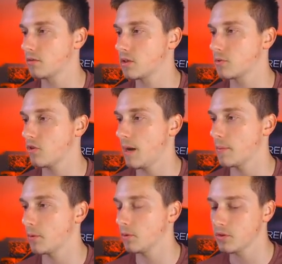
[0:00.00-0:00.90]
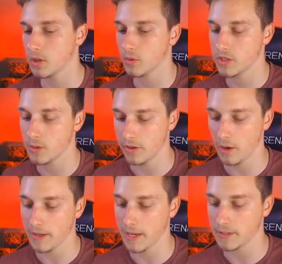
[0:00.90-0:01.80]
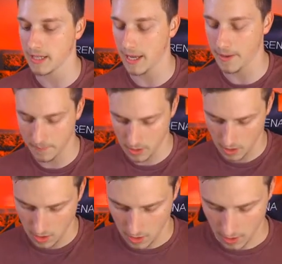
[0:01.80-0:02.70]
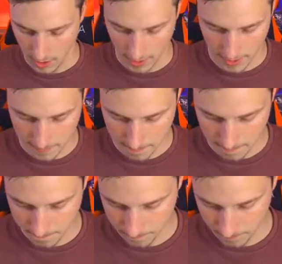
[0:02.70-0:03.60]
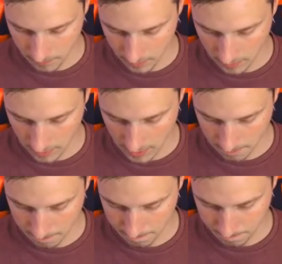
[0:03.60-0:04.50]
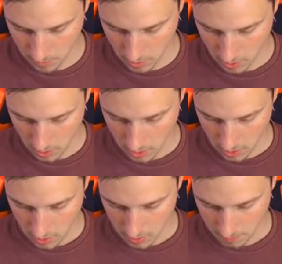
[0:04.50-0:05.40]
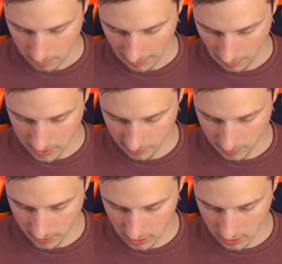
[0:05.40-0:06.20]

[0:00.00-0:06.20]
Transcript: subscriber pools, so we'll see what they'll be able to get. But how is everybody